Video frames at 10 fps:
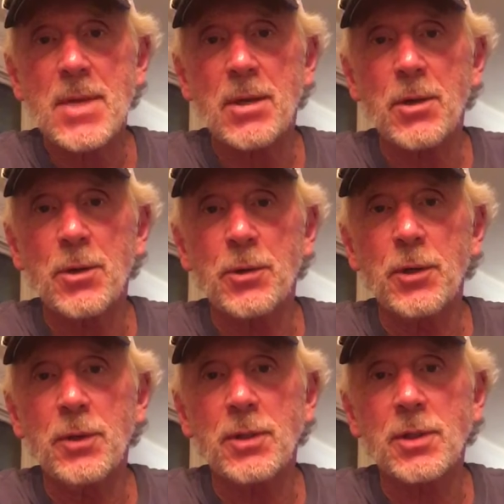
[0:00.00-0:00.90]
heard her
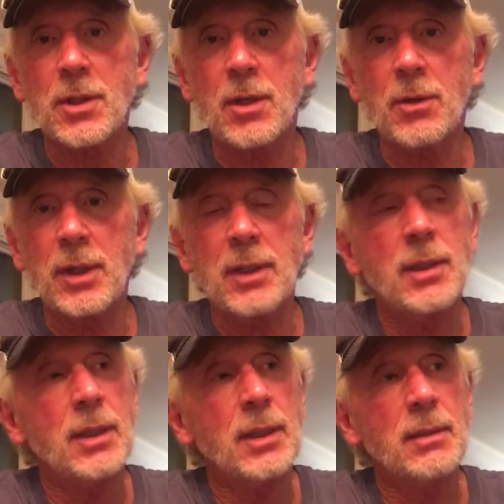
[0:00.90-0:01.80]
do this song
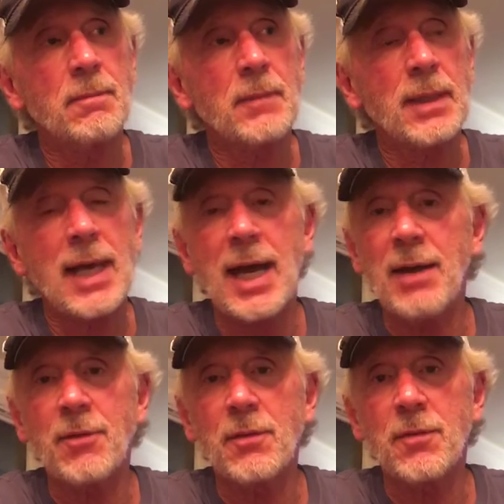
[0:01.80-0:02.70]
and uh,
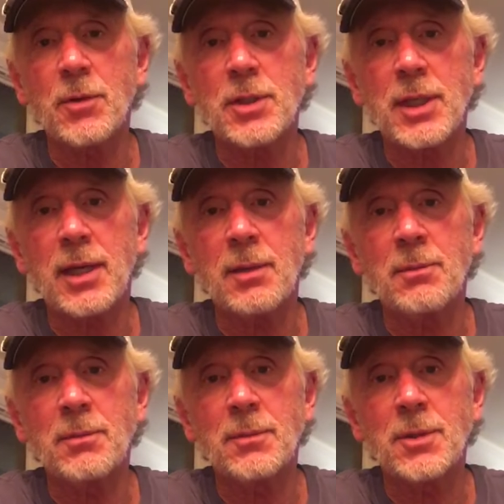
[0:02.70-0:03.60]
live for the first
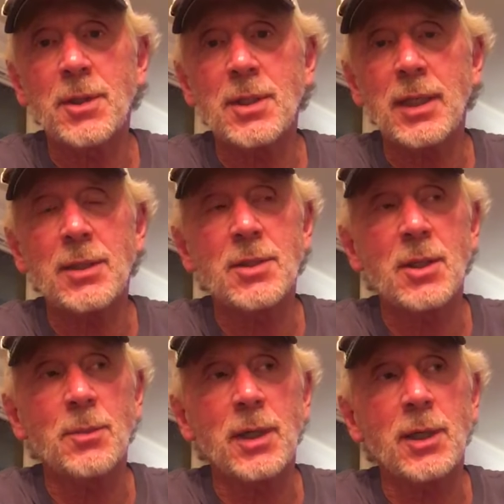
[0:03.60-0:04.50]
time, she said
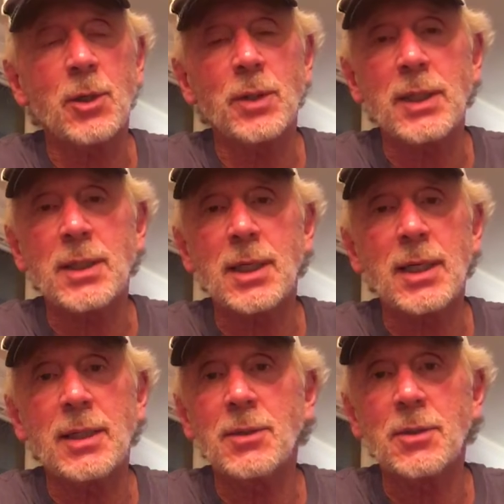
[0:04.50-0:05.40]
something along these
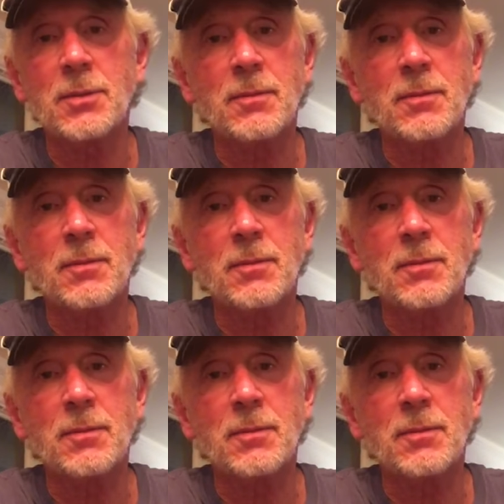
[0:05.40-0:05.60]
lines.